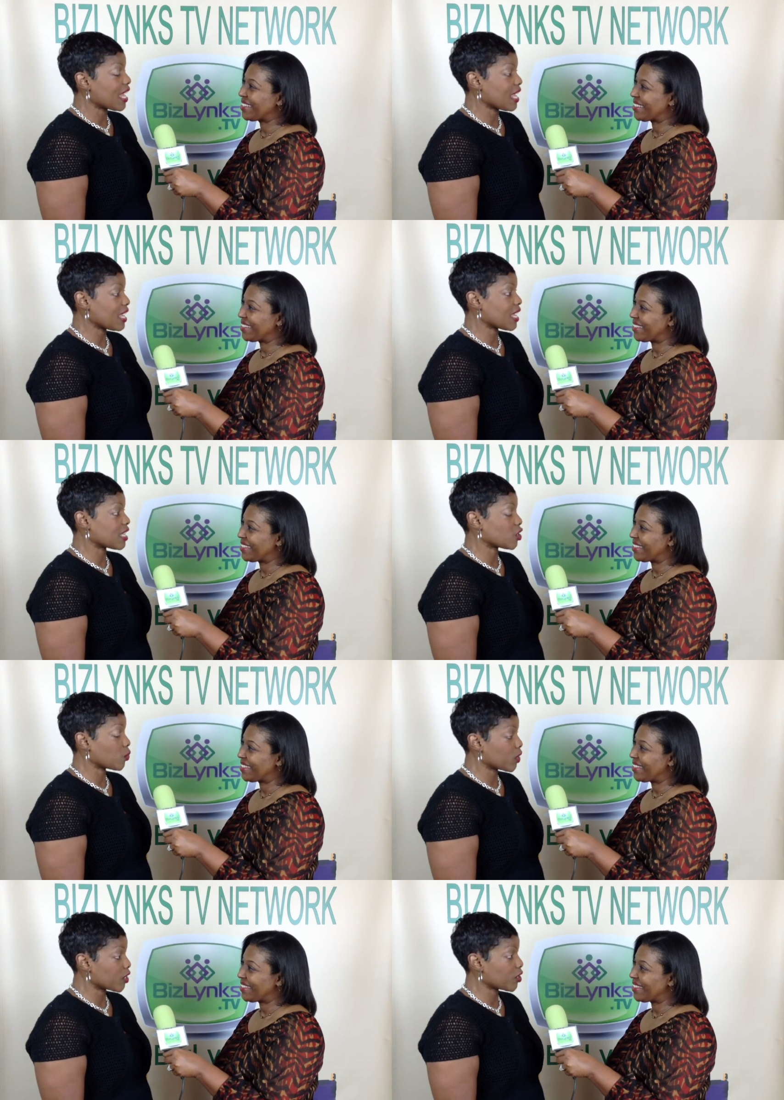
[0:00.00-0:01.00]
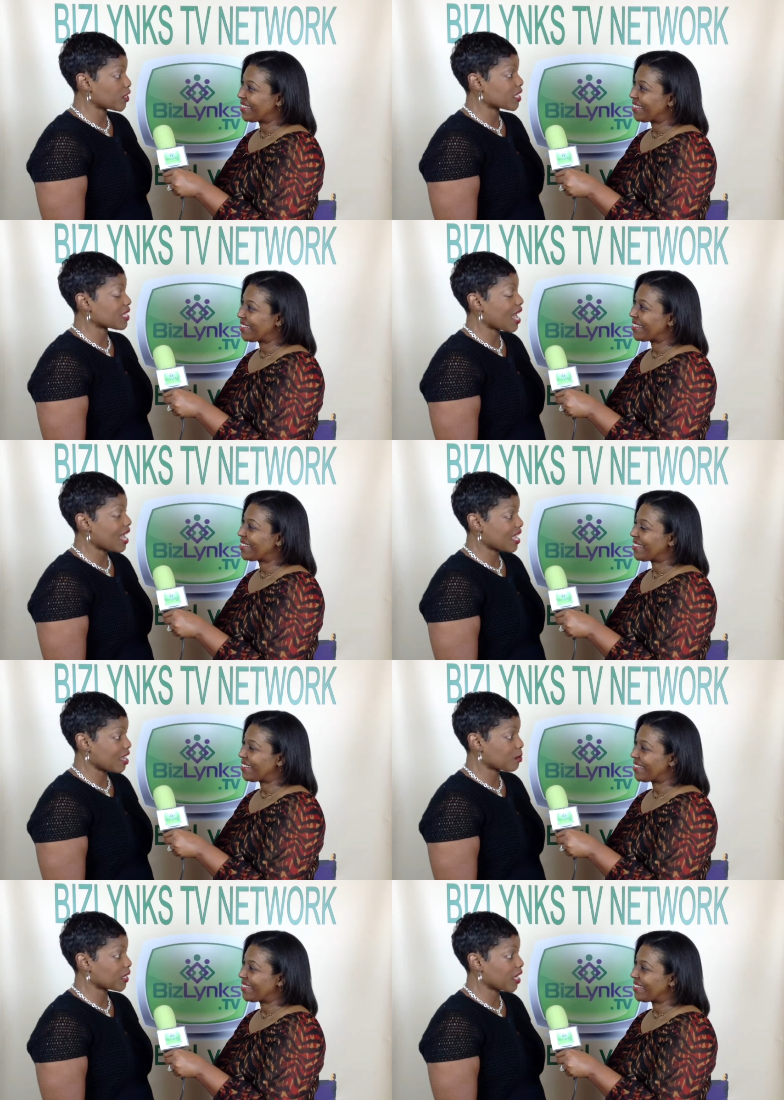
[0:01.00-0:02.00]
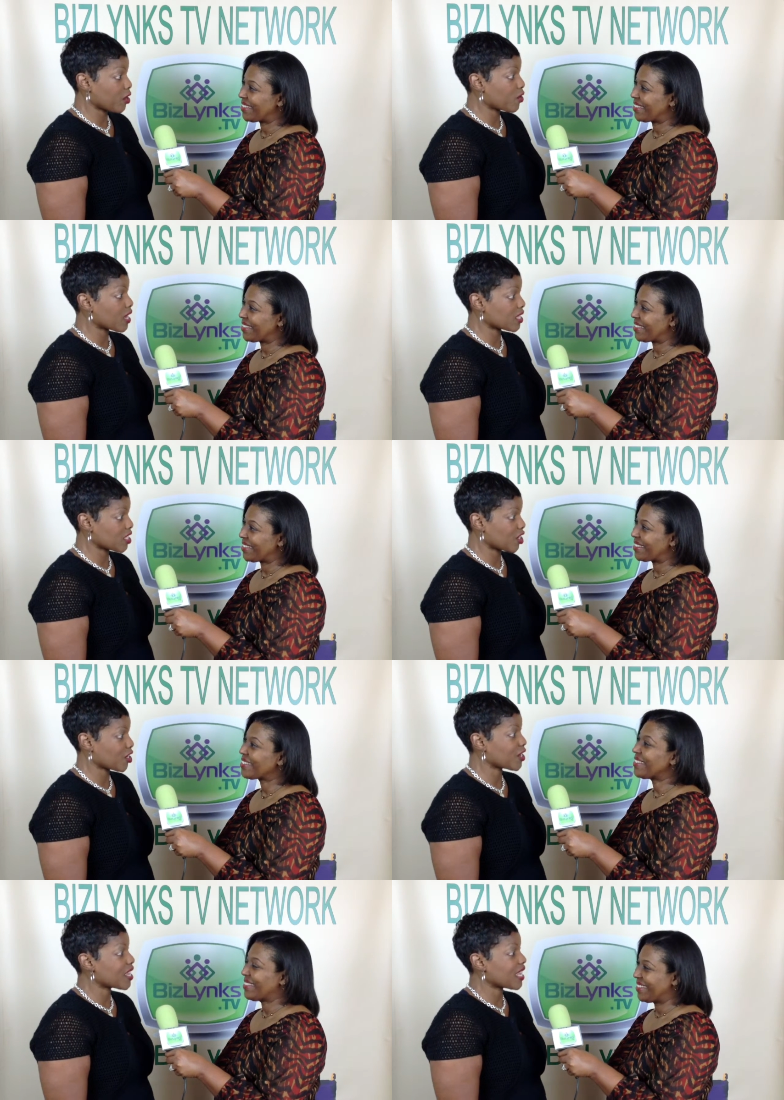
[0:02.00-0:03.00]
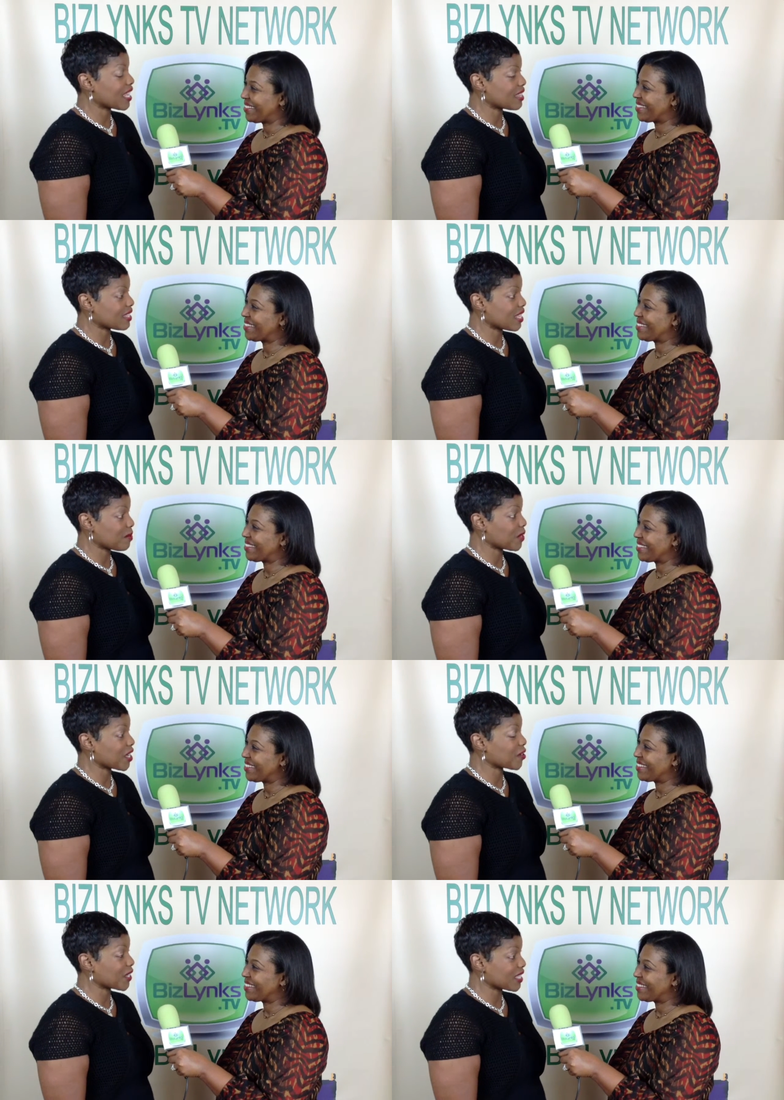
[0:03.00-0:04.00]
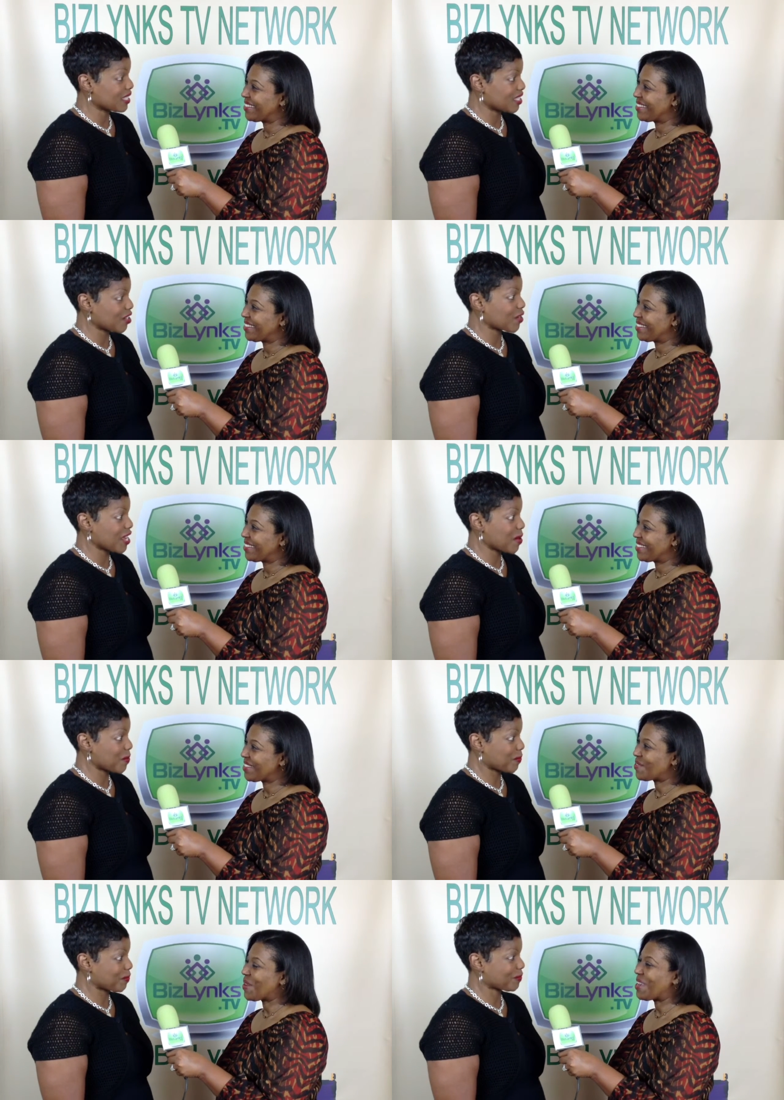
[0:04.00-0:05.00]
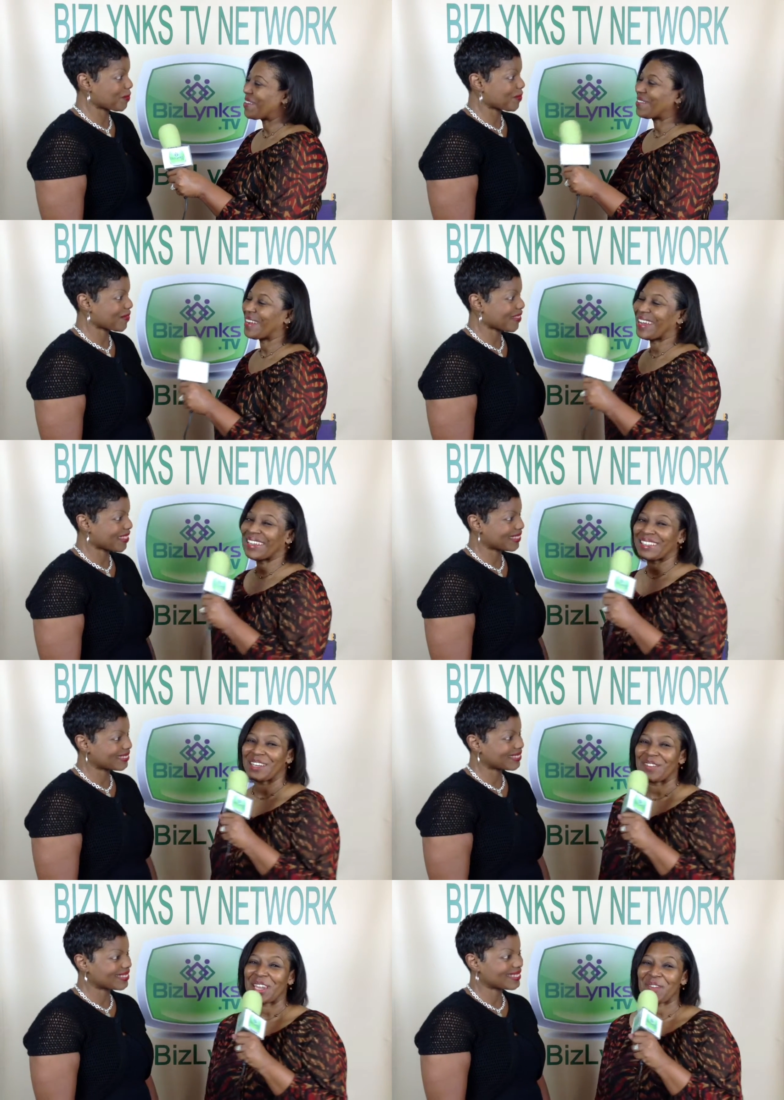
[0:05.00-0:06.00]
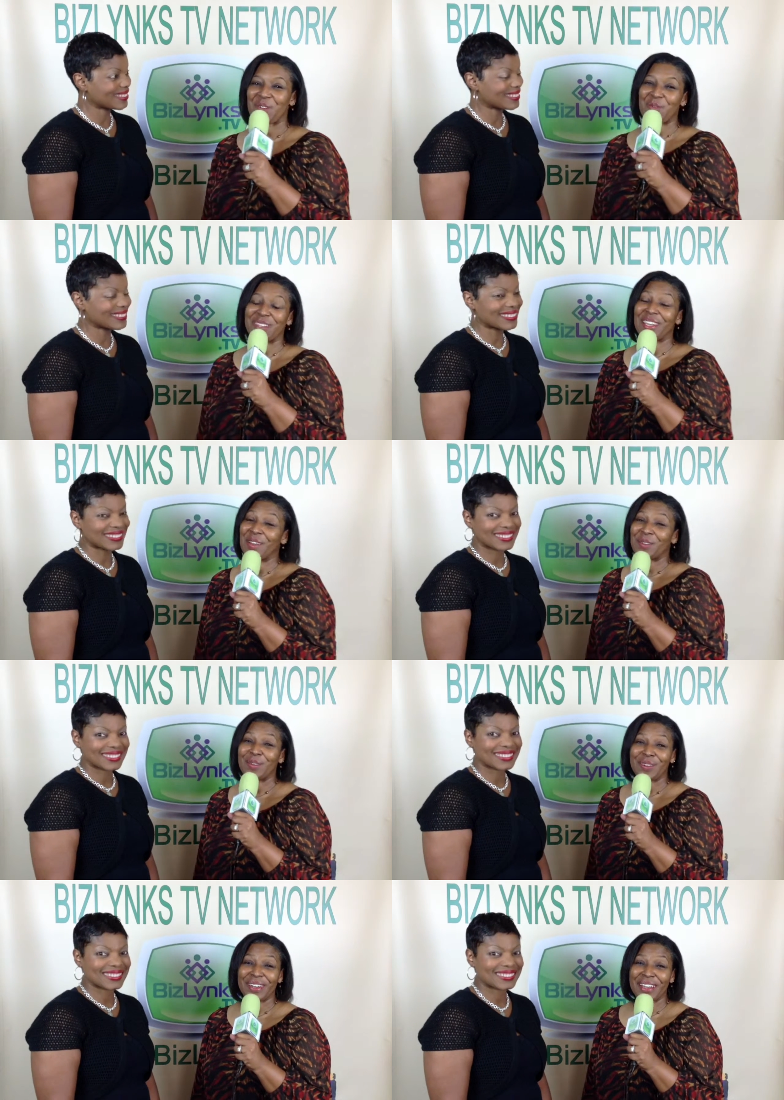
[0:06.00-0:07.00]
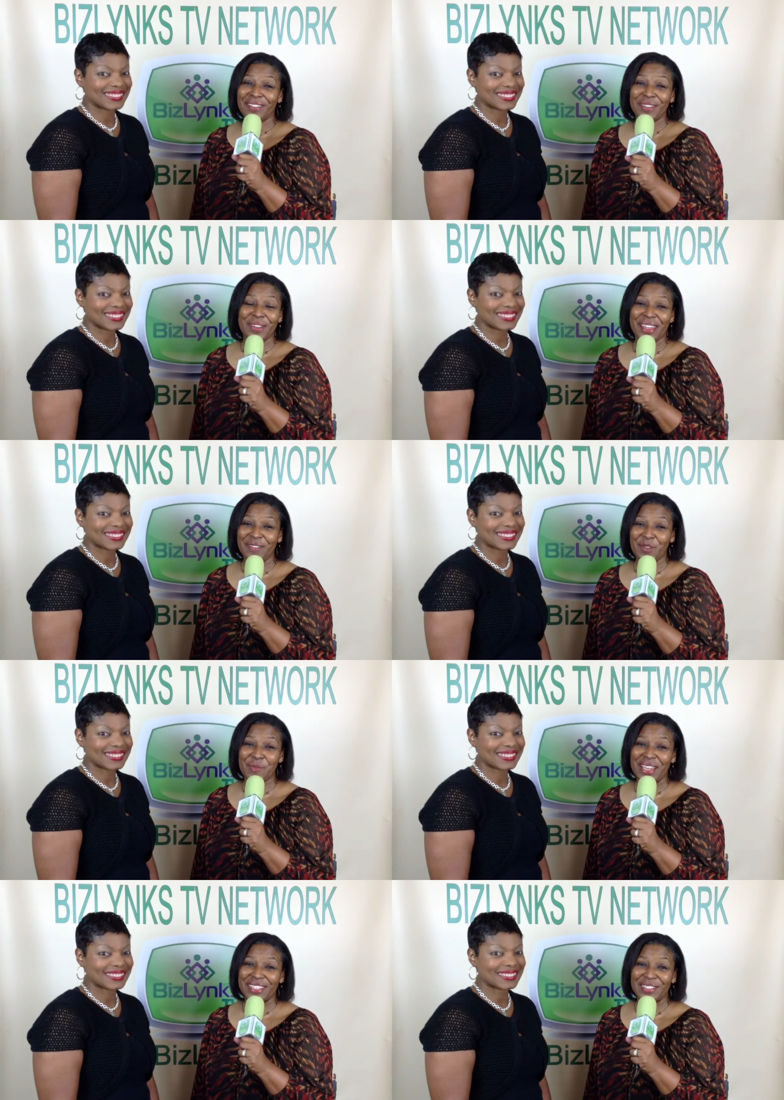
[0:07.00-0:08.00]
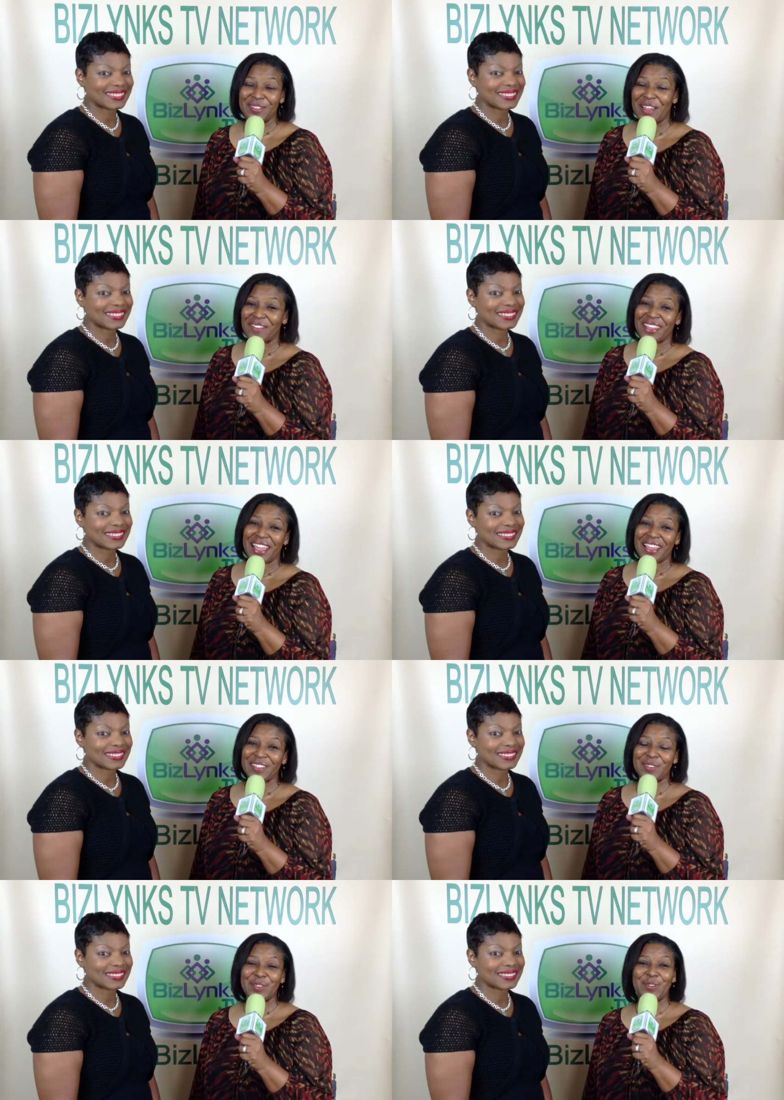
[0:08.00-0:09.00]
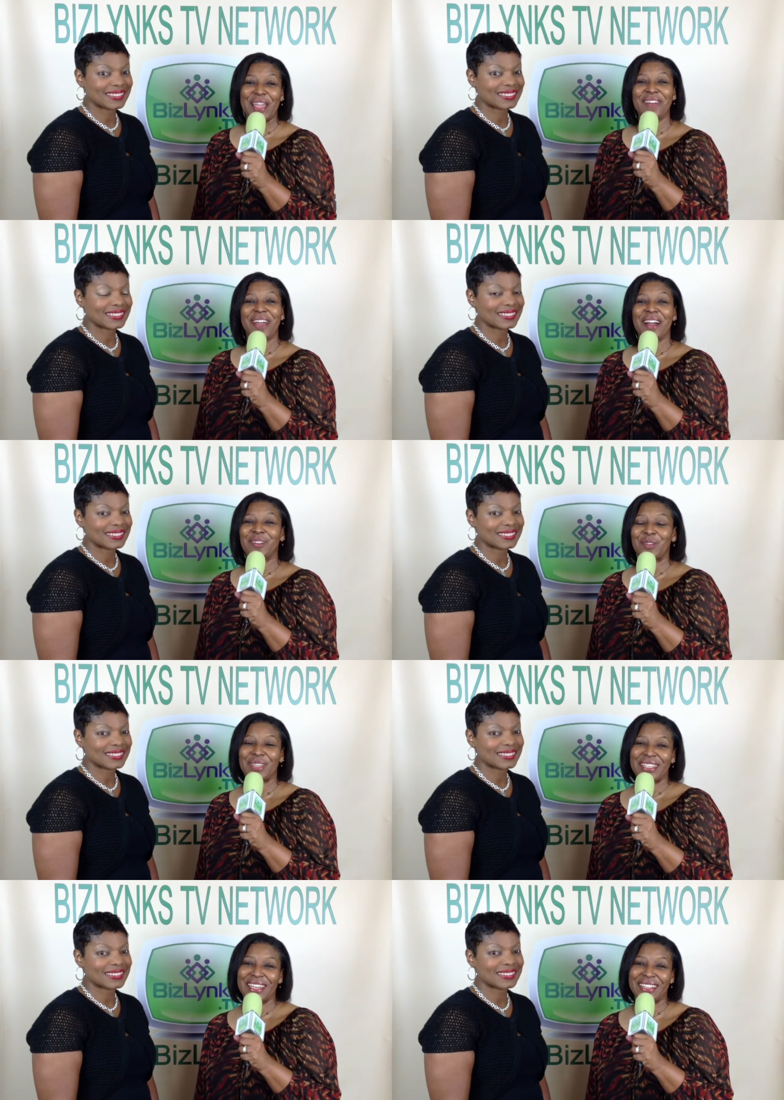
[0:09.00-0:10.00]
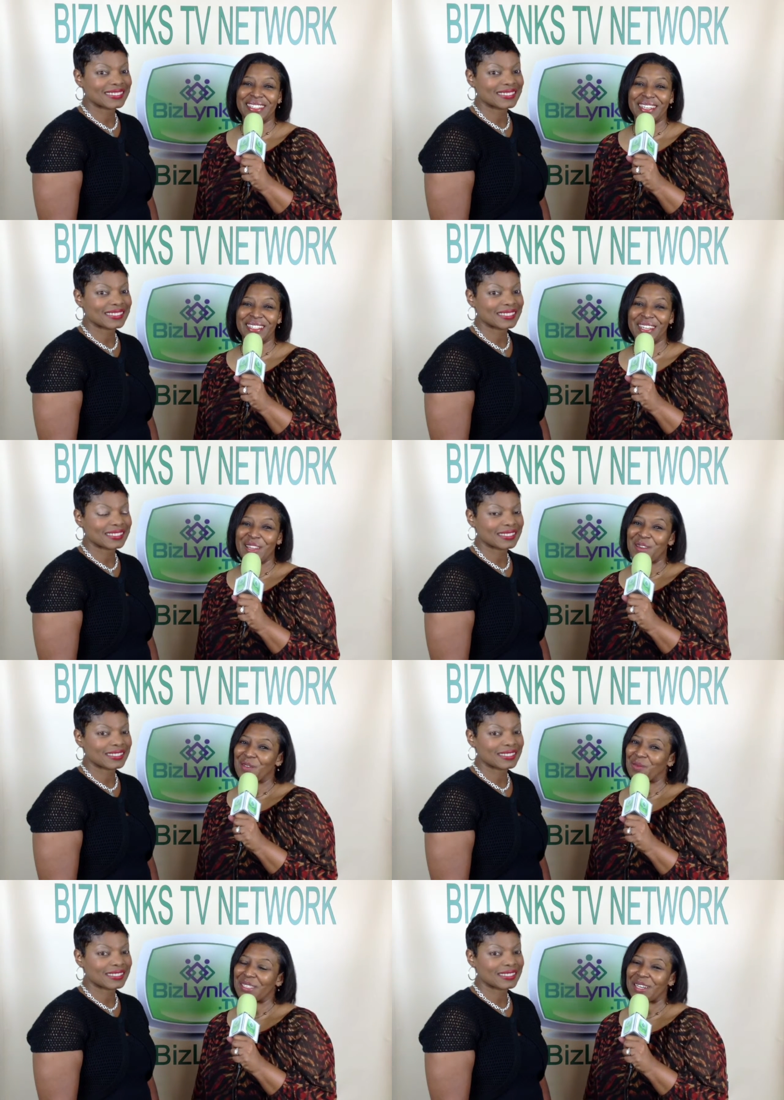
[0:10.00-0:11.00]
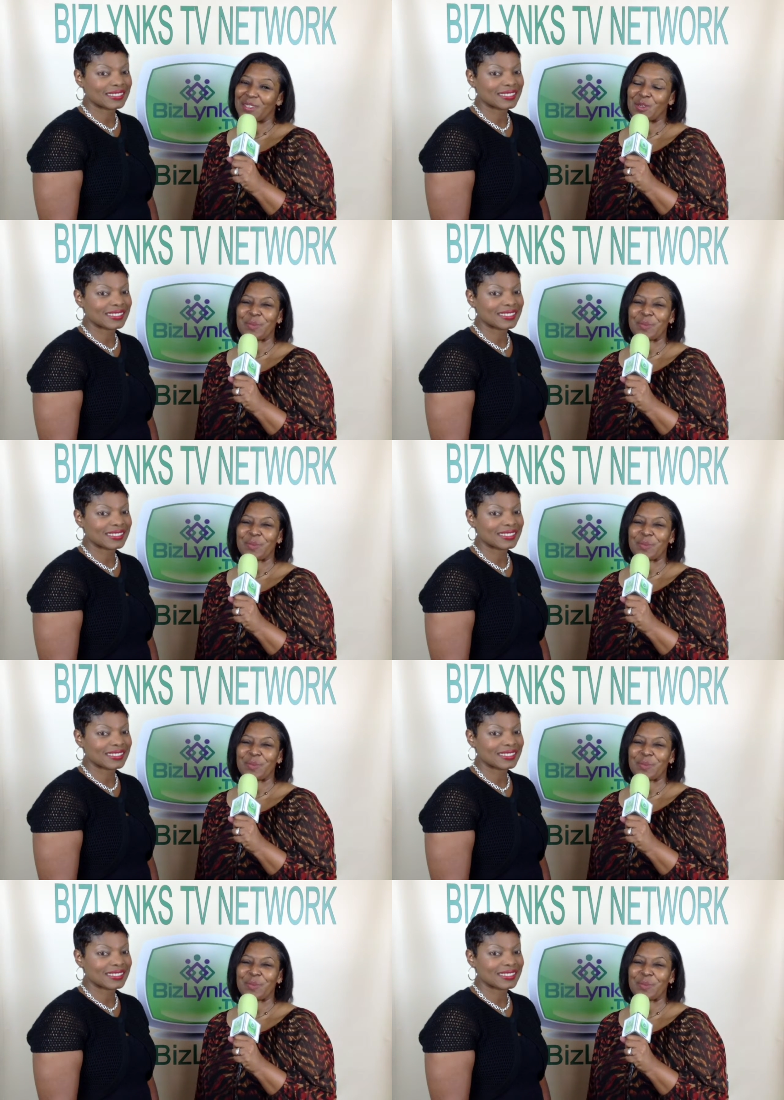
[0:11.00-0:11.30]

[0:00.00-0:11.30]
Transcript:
Speaker 1: and Twitter is @IamCarolHunter, and the same thing on Instagram.
Speaker 2: I love it, everyone. You all have the information, you have the handles, you have how you can get in touch with Ms. Hunter.